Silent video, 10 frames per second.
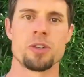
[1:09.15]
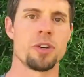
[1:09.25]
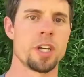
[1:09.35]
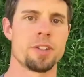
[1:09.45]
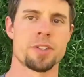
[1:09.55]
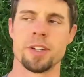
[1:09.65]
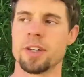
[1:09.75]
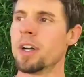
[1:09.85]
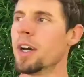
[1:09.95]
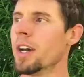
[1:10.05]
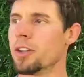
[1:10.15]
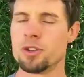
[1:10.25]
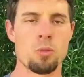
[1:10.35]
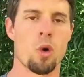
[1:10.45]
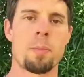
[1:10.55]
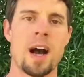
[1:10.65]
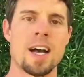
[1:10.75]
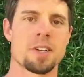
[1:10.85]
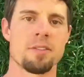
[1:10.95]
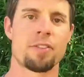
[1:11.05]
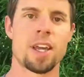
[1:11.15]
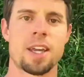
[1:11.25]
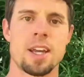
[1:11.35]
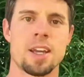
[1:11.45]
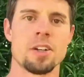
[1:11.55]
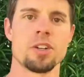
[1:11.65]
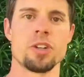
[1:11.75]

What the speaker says: Do you need to do more positive thinking?